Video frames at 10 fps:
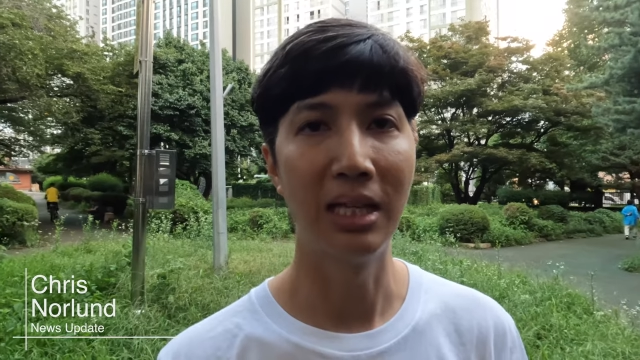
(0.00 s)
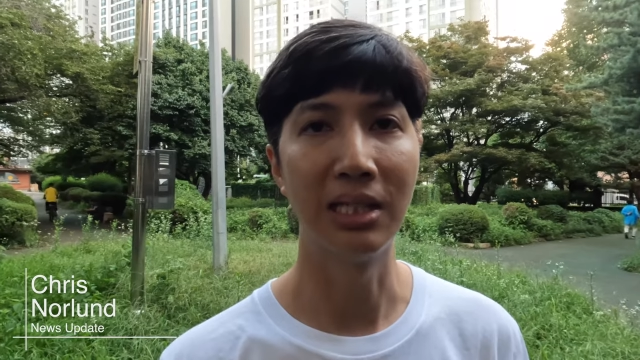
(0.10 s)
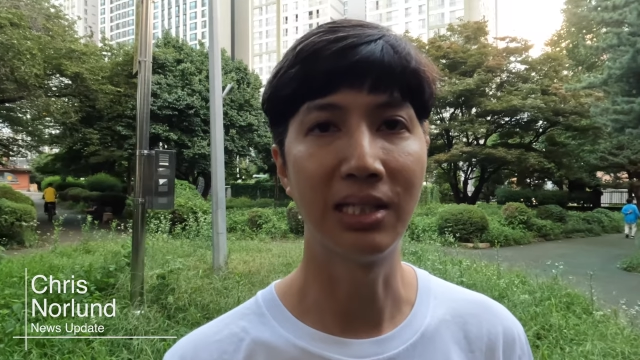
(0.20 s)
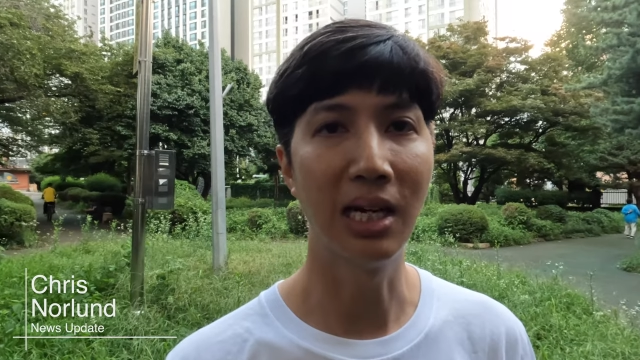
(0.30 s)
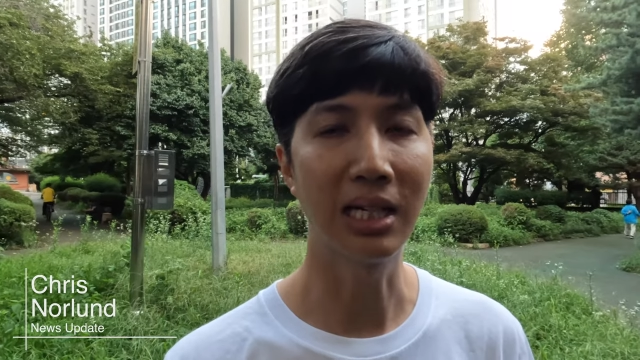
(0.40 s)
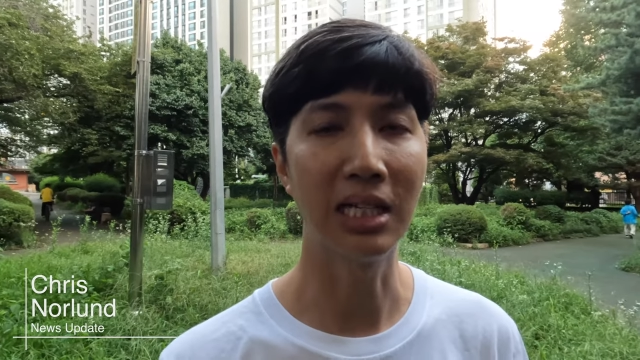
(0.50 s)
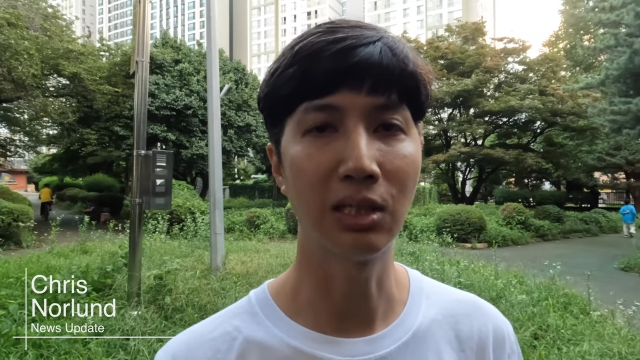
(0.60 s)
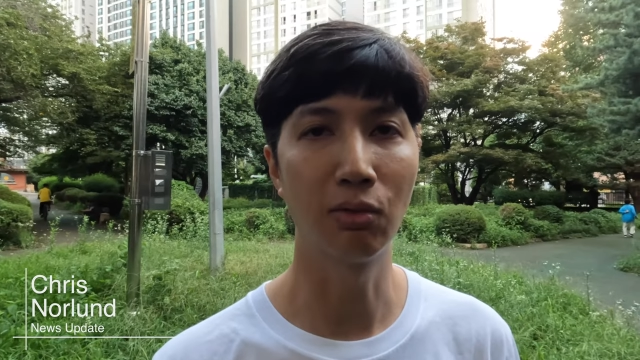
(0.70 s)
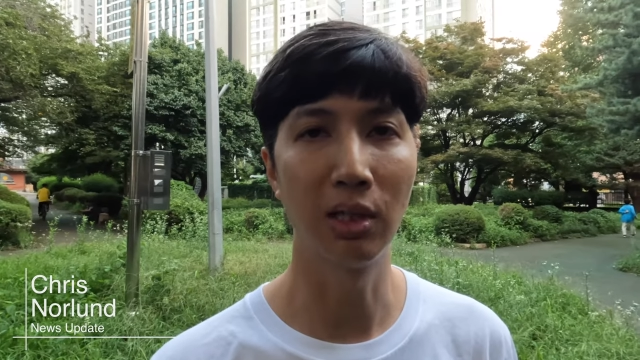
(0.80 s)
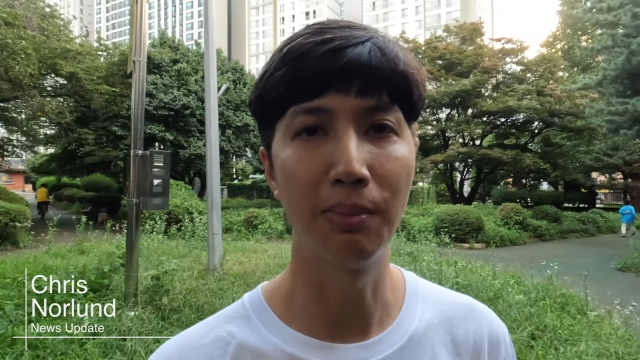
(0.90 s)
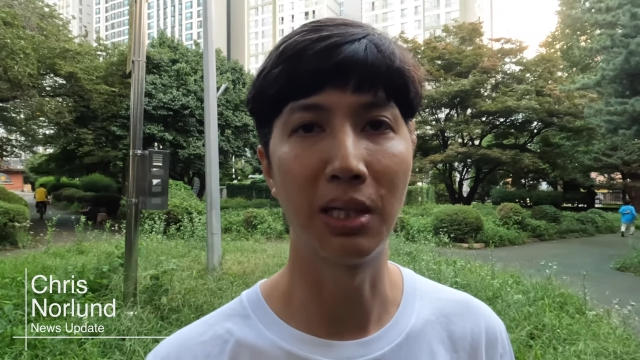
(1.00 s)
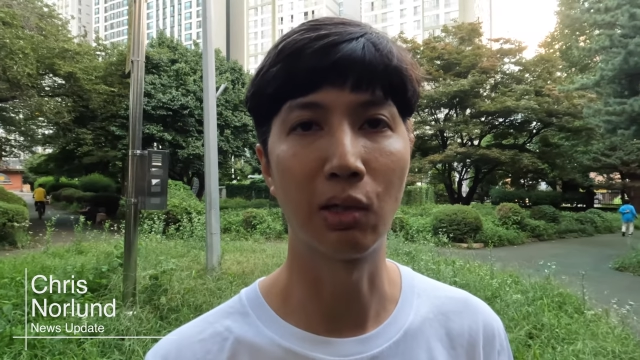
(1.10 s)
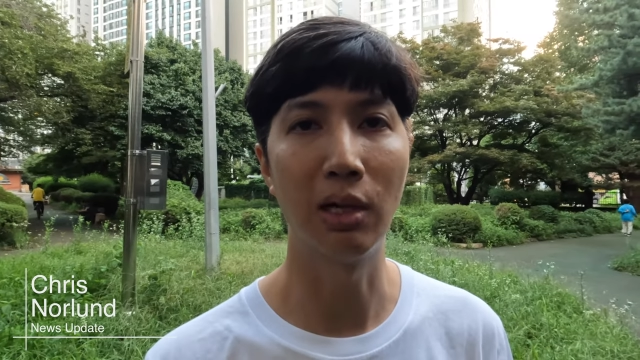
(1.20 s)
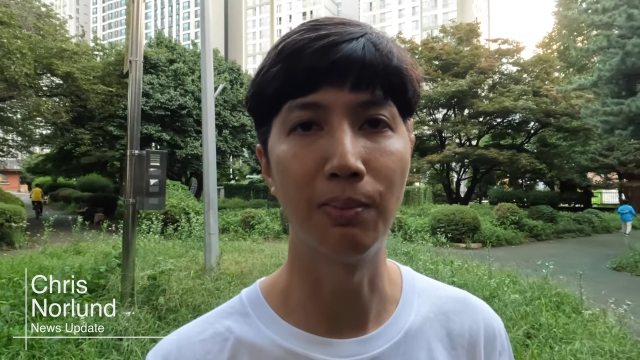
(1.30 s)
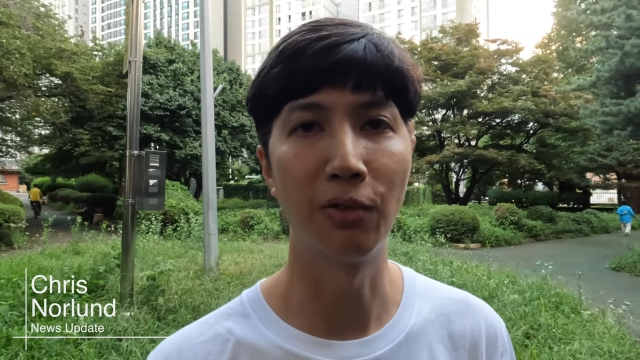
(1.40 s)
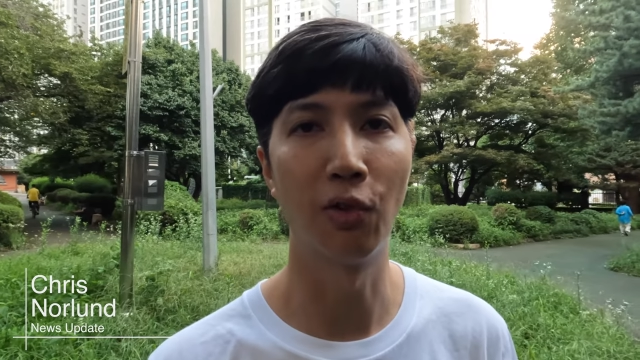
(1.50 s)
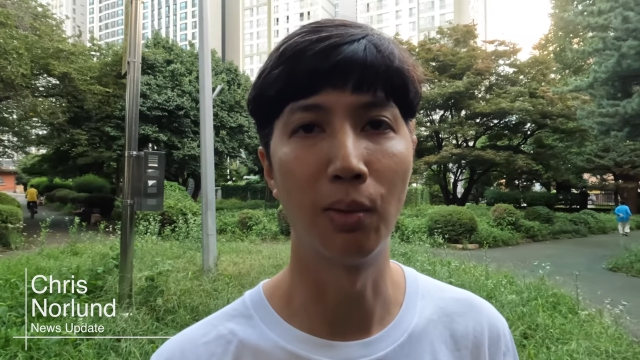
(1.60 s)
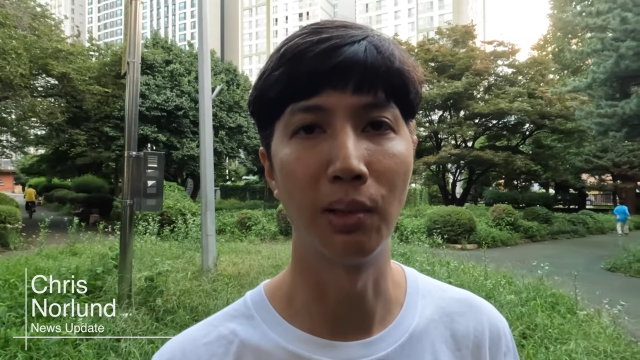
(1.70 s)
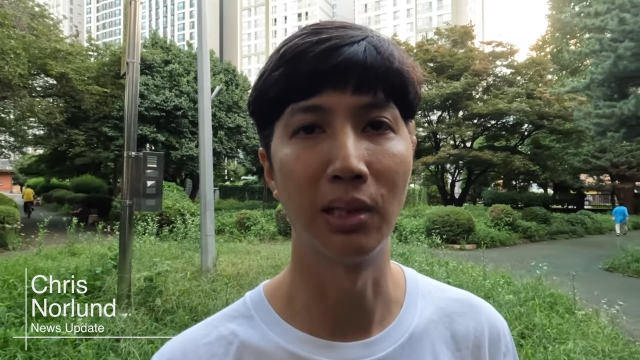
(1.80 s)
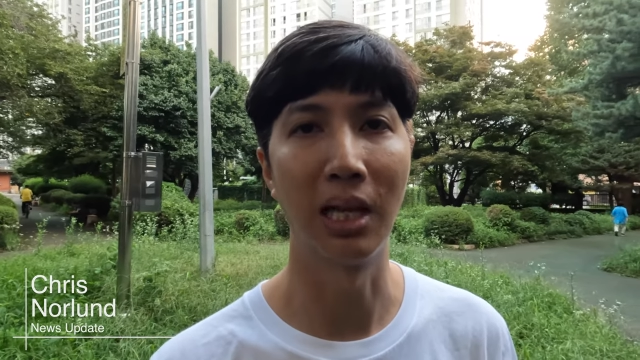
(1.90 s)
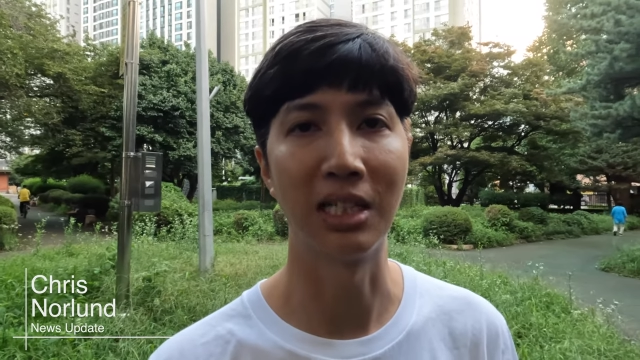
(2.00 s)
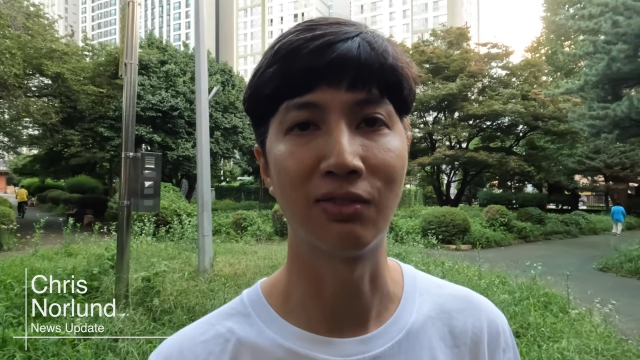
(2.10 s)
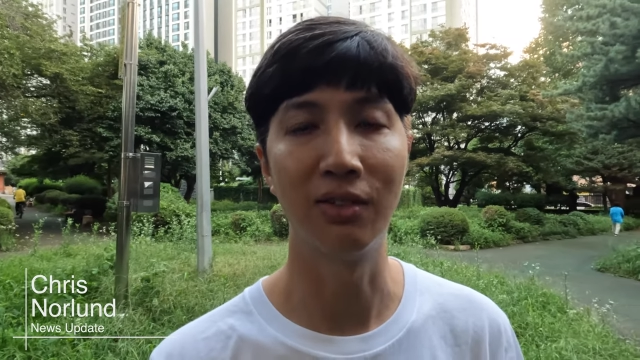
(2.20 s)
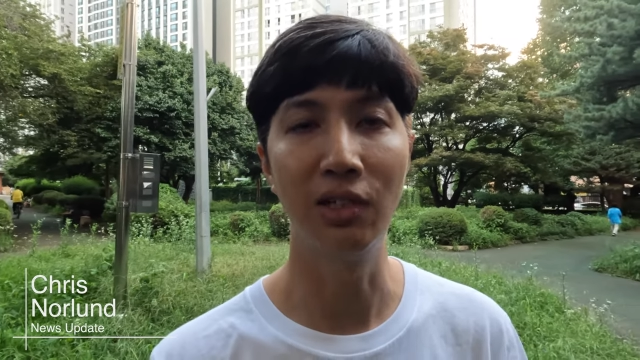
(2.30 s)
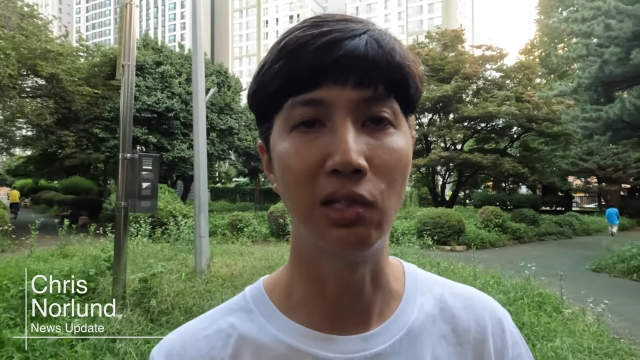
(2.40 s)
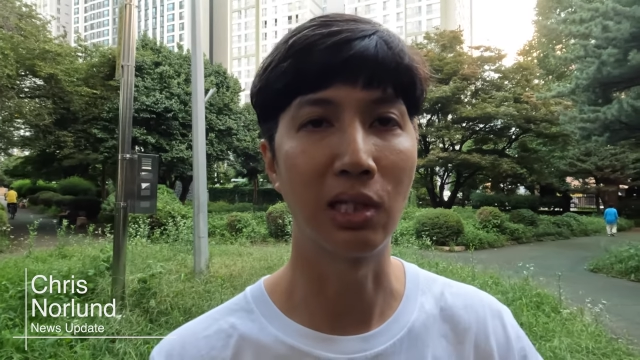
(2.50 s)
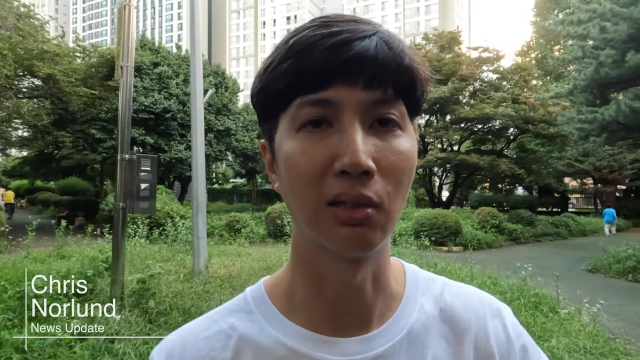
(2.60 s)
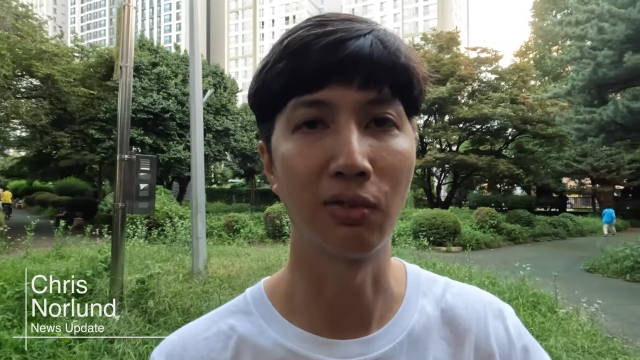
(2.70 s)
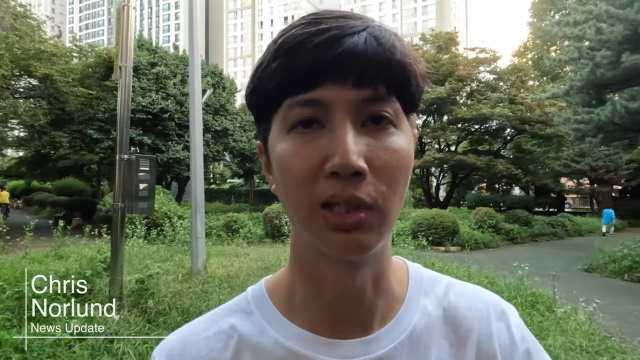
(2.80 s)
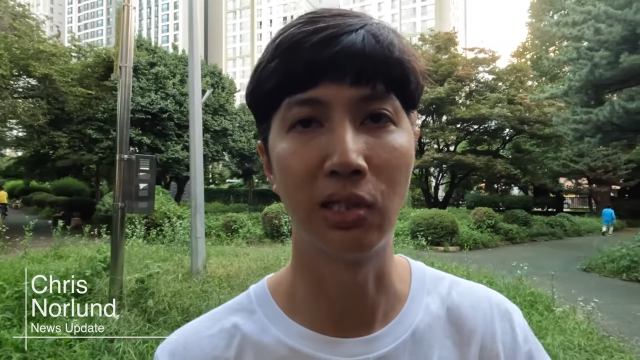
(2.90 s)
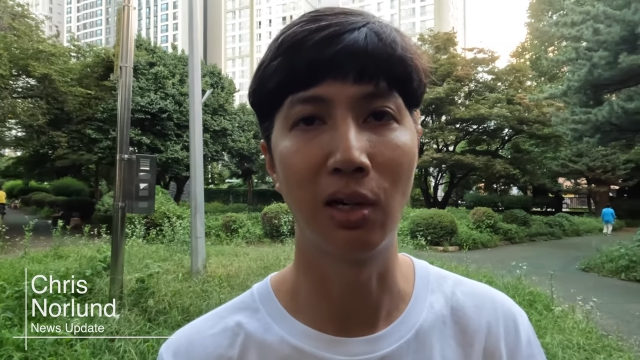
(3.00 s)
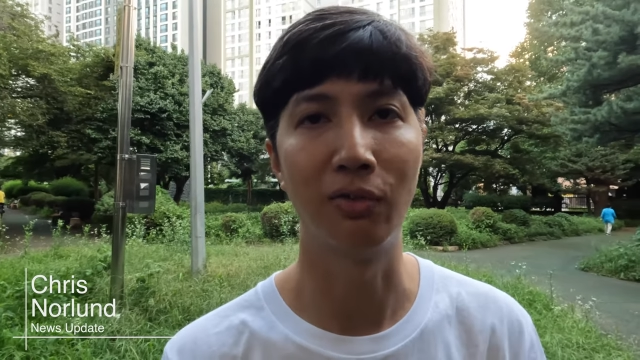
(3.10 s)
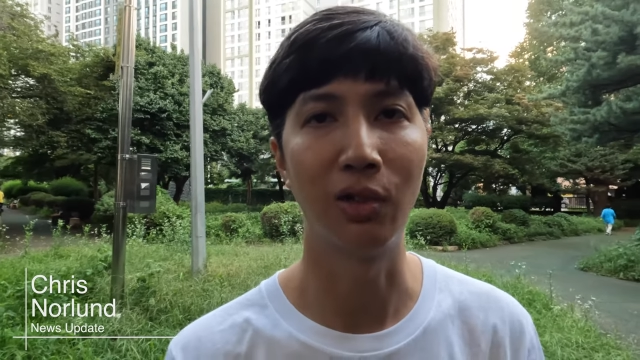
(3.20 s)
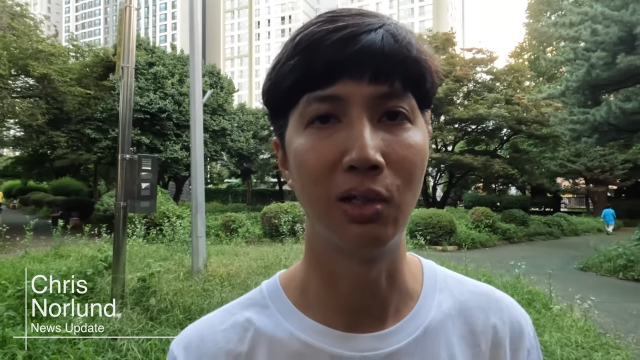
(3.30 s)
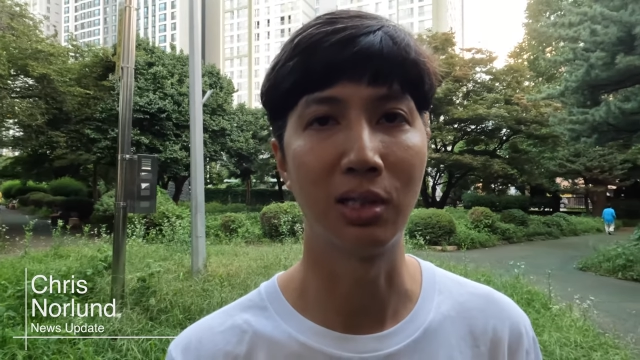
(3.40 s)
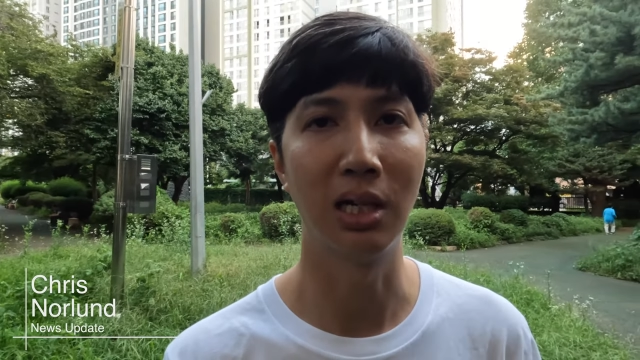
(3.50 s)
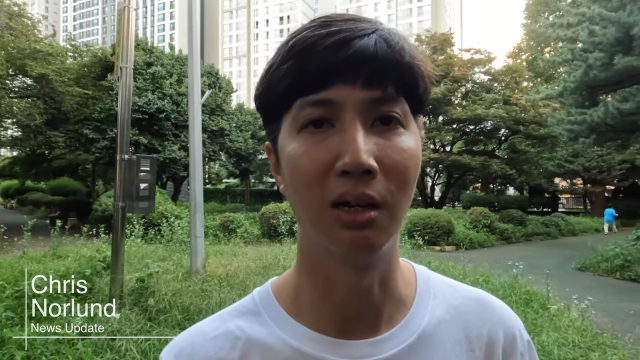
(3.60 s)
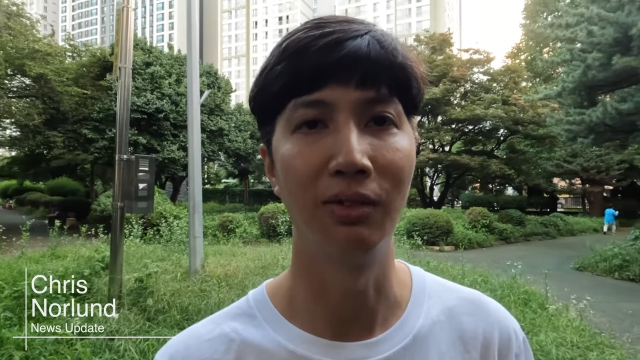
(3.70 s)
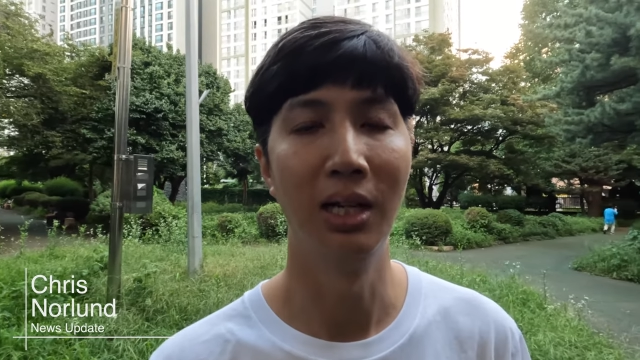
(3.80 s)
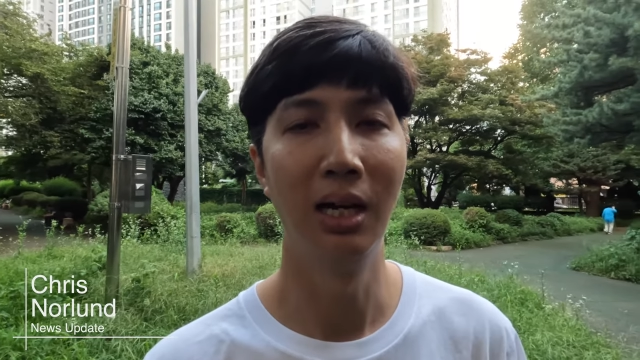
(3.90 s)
and the stock hasn't really been a great performer in the last five years. You can look for the chart for yourself.